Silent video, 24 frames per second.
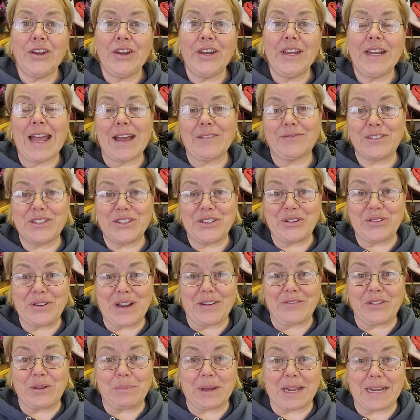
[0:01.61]
Good afternoon,
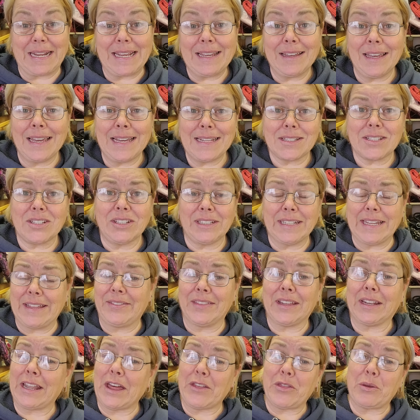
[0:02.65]
everybody. It's
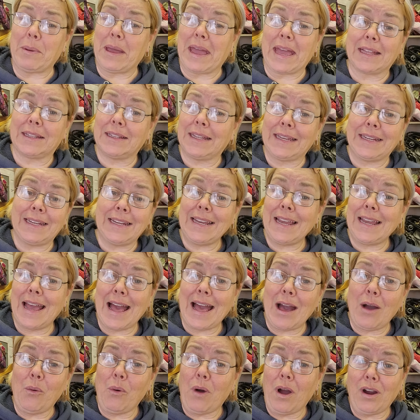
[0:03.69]
Lynn the Leather Bag Lady.
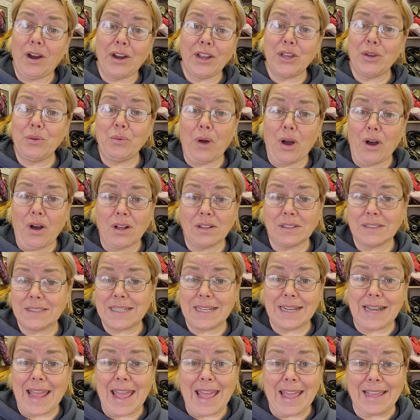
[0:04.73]
How are you all
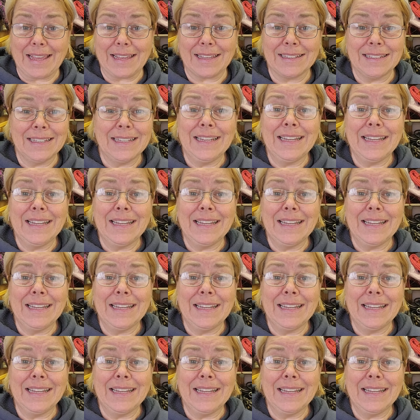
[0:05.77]
today?